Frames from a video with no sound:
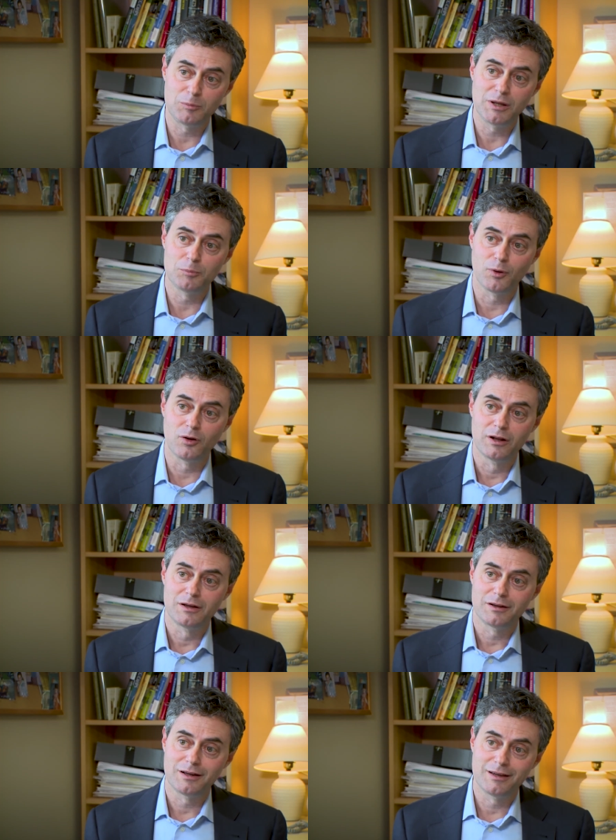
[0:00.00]
People
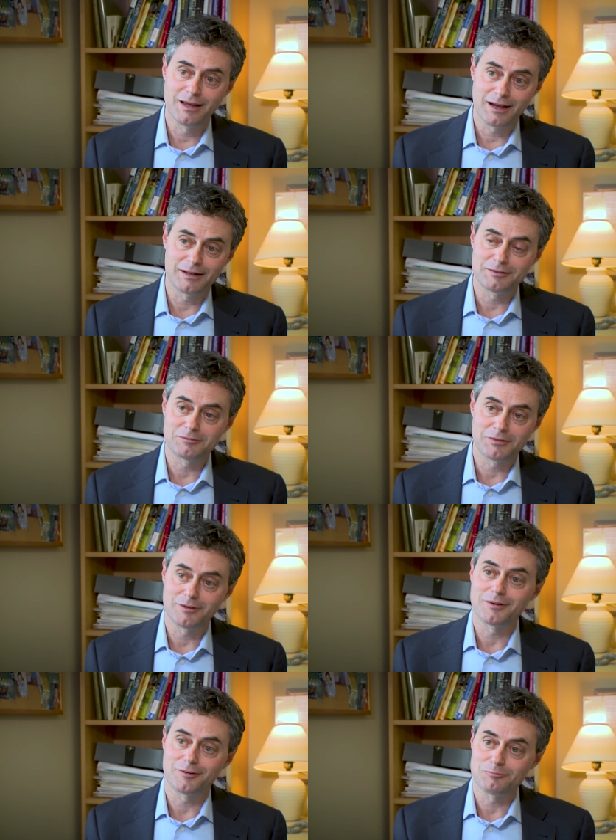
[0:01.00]
get,
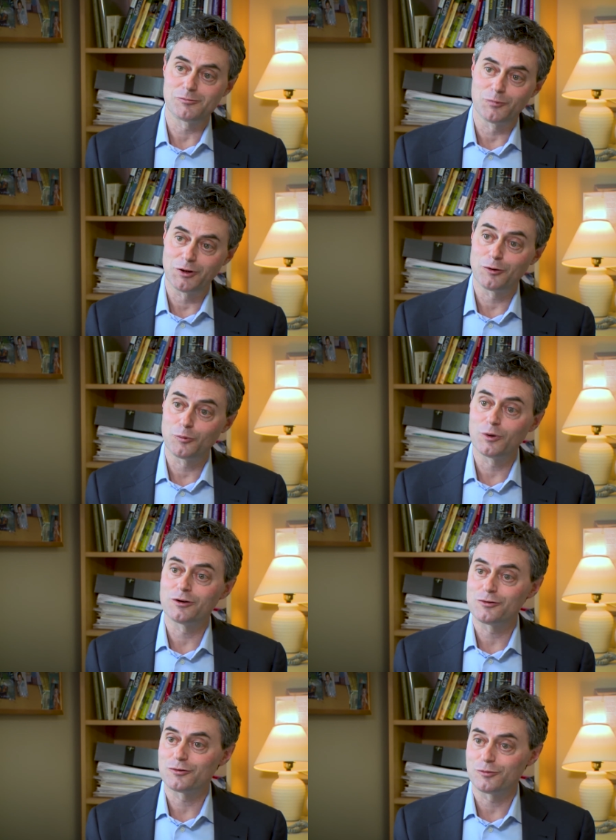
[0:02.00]
you know, what
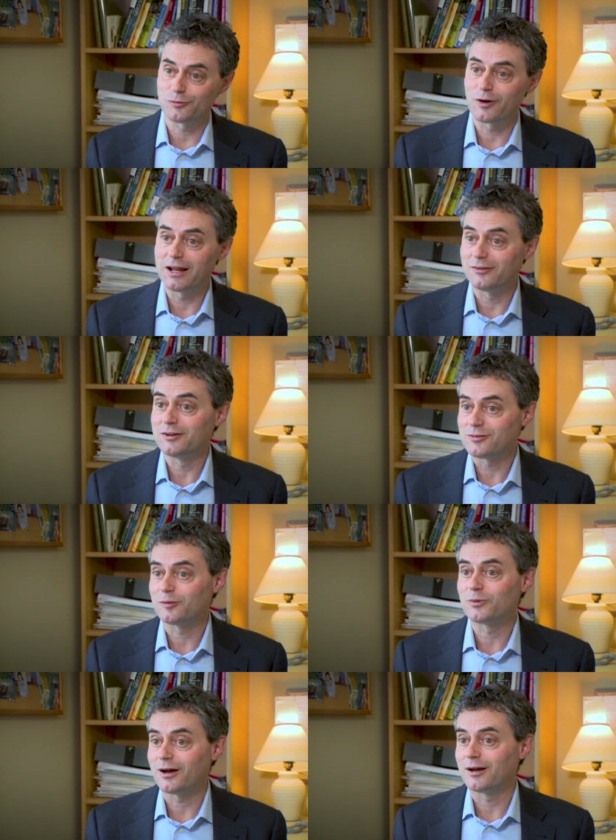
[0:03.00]
is frankly
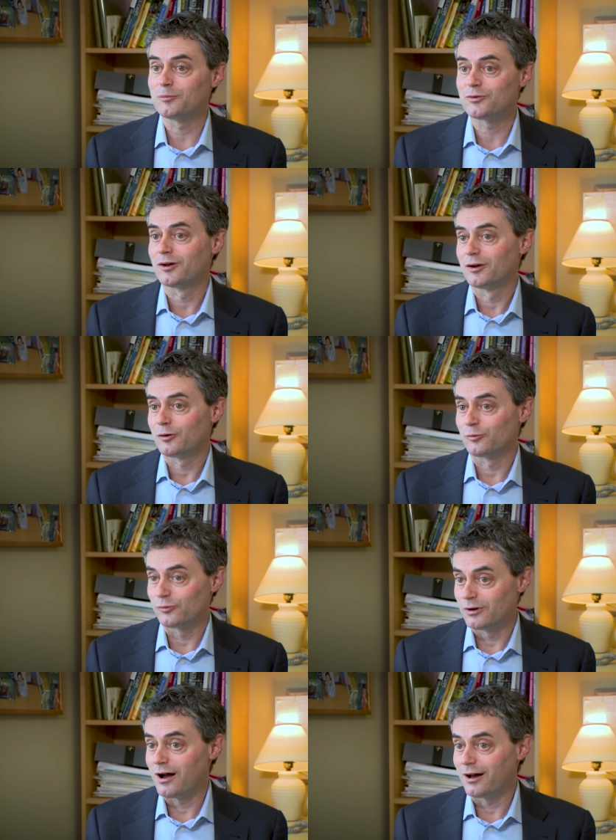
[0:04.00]
sometimes
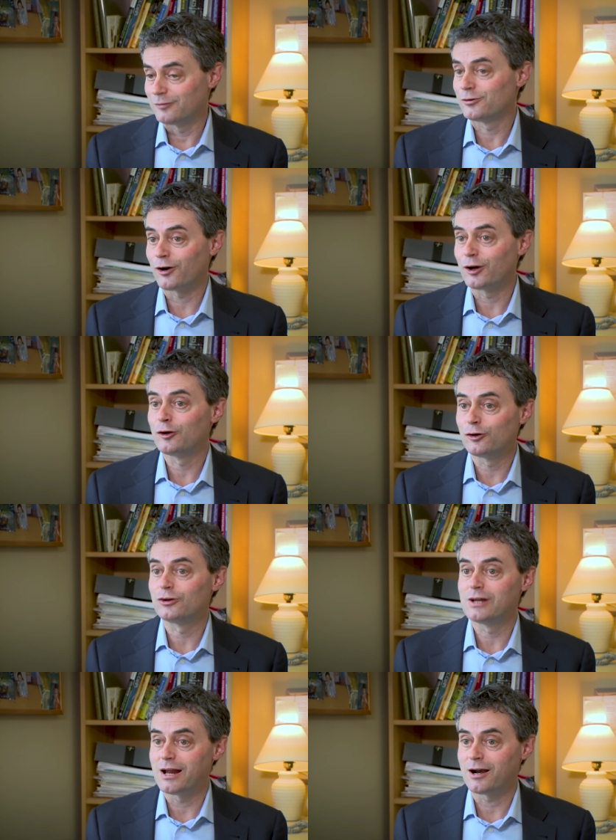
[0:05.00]
not very
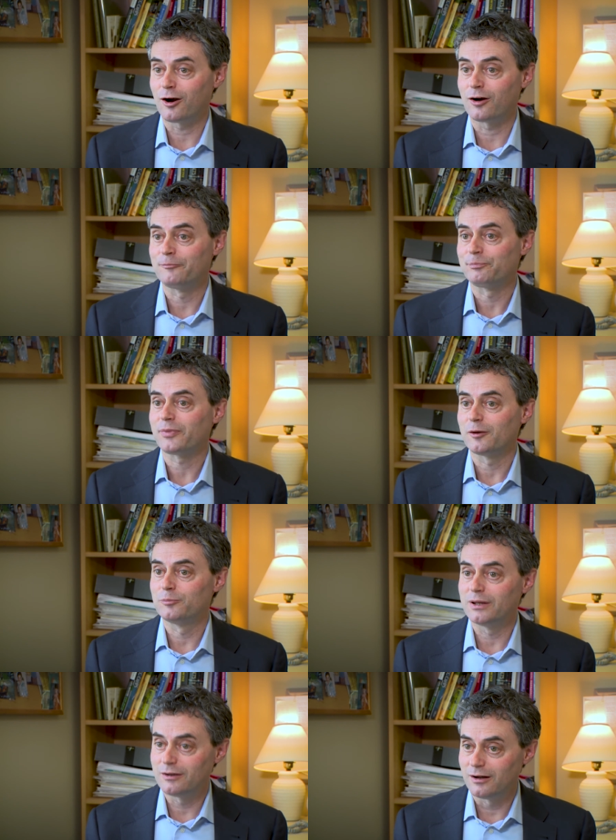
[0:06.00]
good care
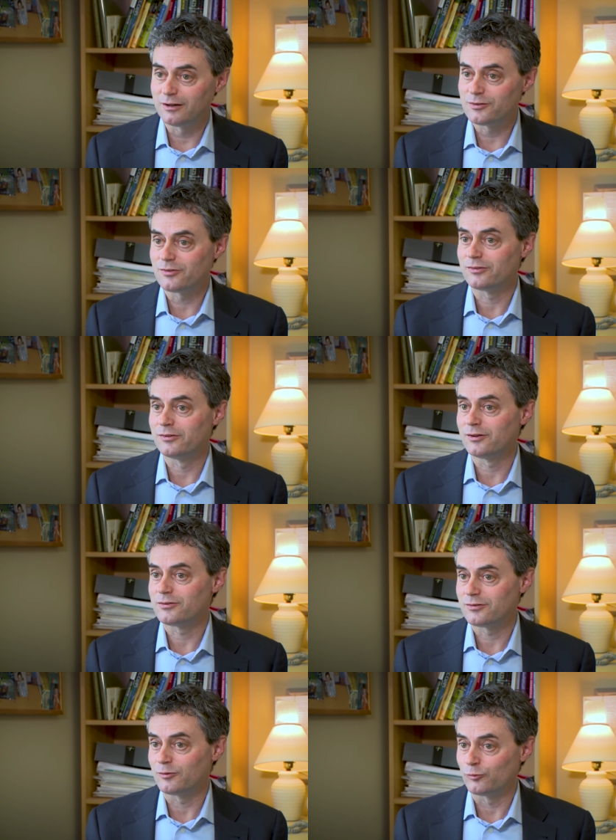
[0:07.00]
because
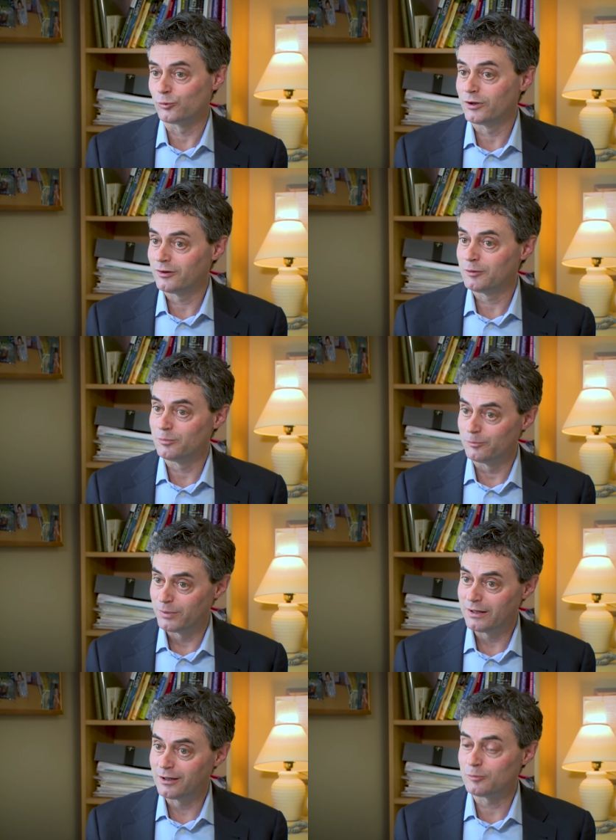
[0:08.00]
this really
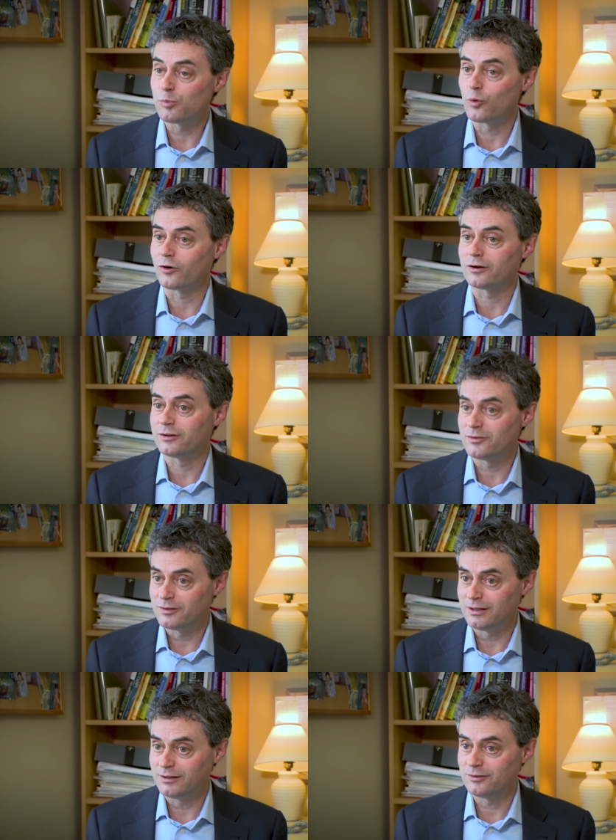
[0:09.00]
big, important
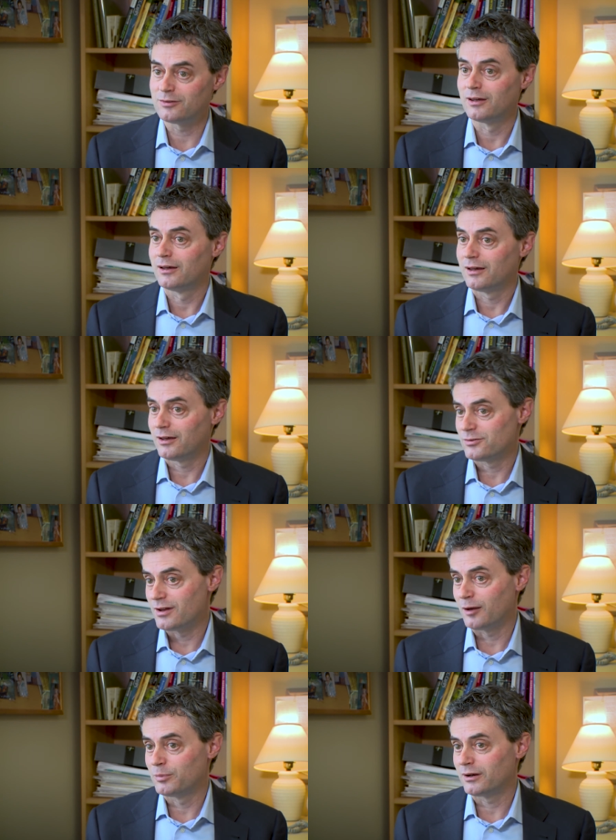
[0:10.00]
disease has
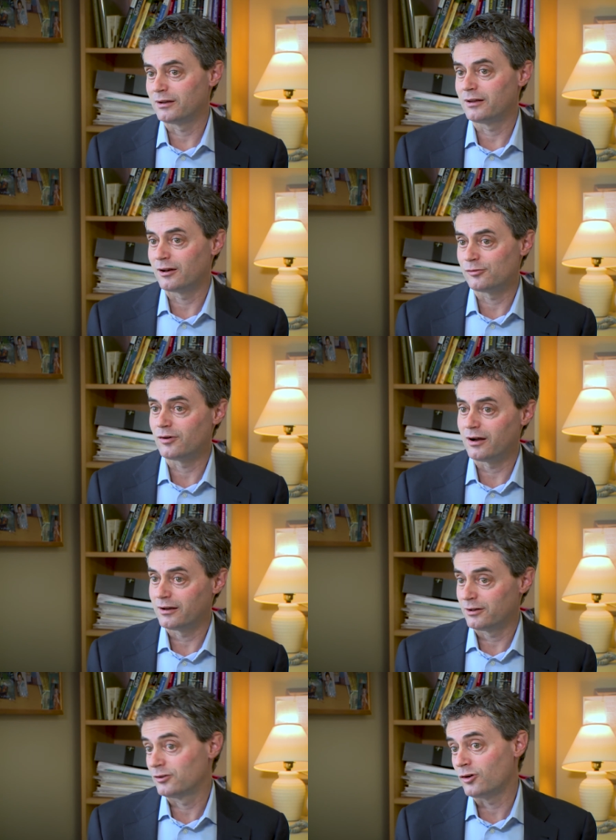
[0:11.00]
not been
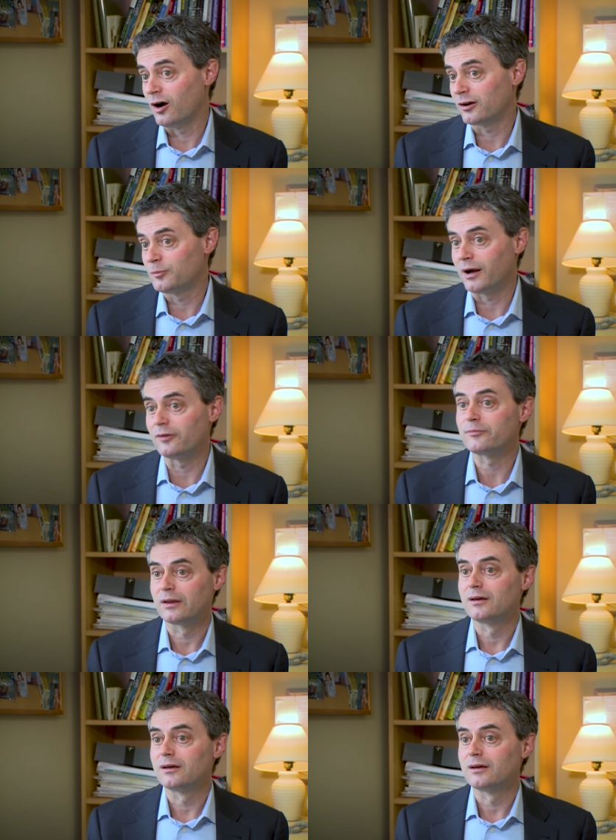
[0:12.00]
identified and talked about.